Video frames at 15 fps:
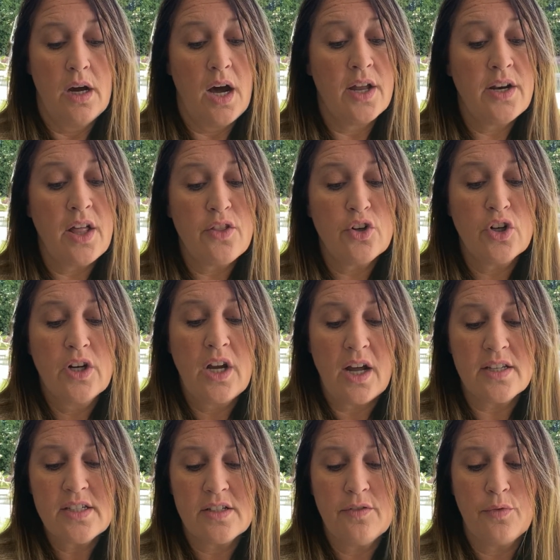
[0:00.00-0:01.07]
Another
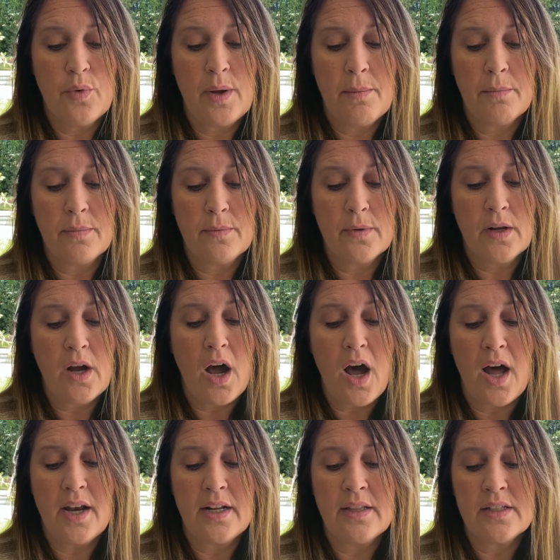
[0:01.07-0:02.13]
gust of wind
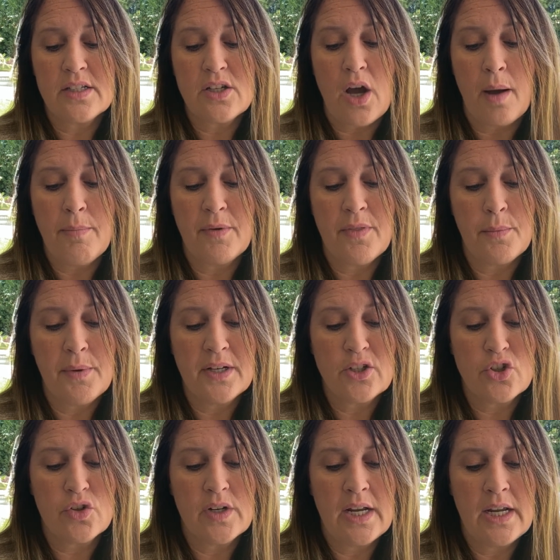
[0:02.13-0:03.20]
caught in the top of the big
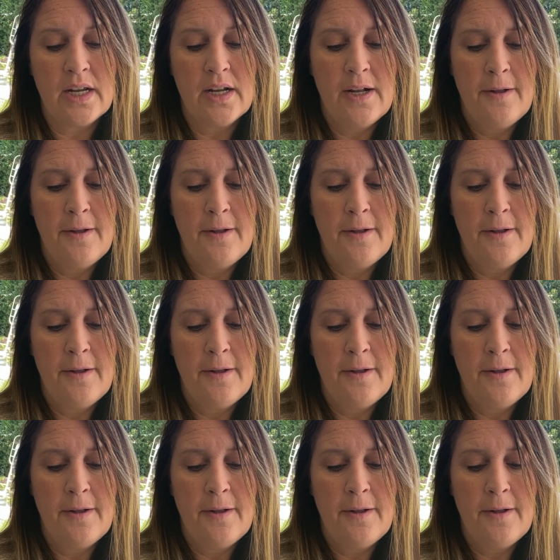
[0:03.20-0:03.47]
tree.